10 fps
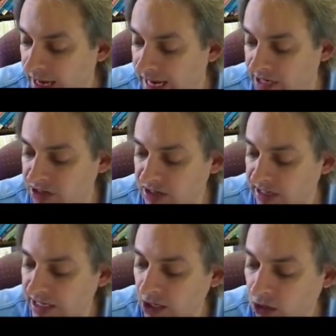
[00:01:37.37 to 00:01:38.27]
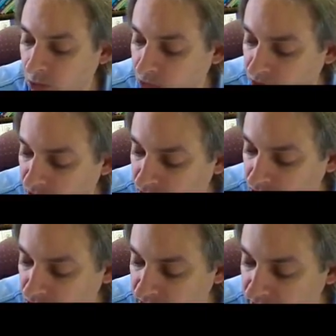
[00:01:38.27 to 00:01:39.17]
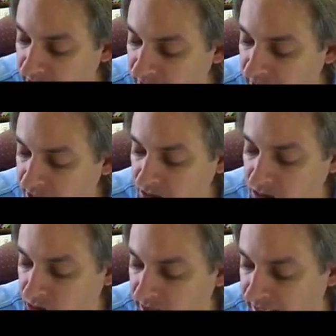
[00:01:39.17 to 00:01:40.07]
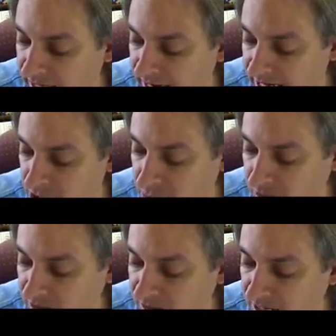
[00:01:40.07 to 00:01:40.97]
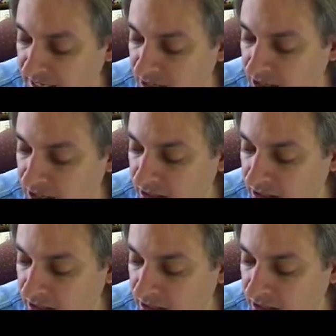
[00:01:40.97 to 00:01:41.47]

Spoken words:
HCl will dissociate into the H plus ion